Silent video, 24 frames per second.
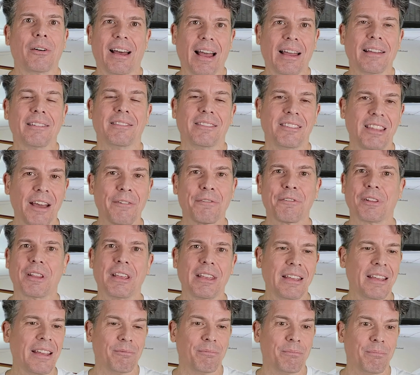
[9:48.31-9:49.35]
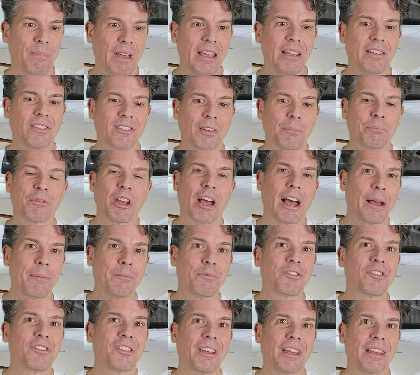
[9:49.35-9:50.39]
I definitely may
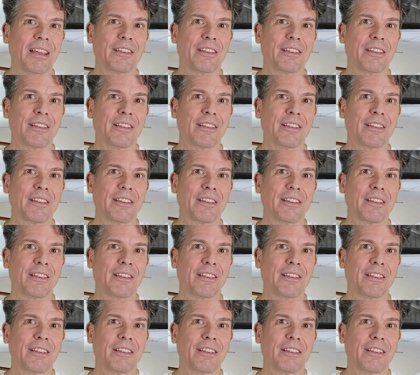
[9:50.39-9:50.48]
sometimes